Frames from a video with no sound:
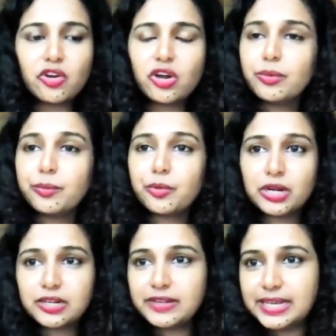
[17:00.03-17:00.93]
talk about
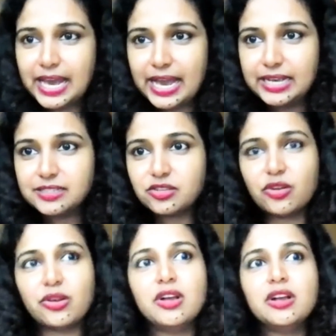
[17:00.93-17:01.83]
productivity hacks or
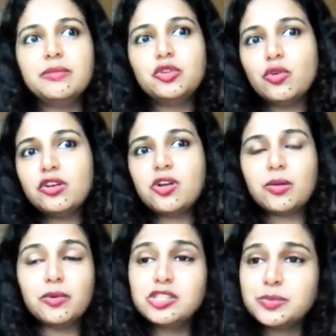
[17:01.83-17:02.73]
you want to
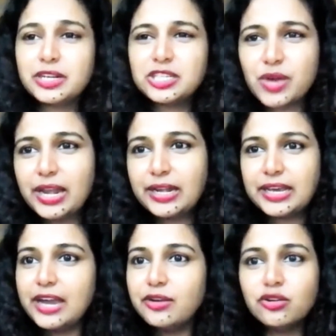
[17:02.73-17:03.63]
talk about
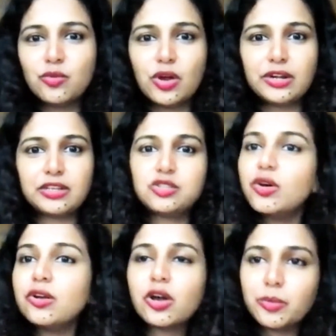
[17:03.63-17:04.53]
spirituality. I don't know what it is. You
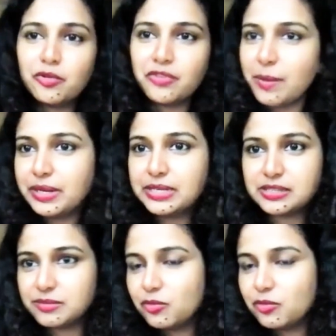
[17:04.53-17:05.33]
want to talk about feminism,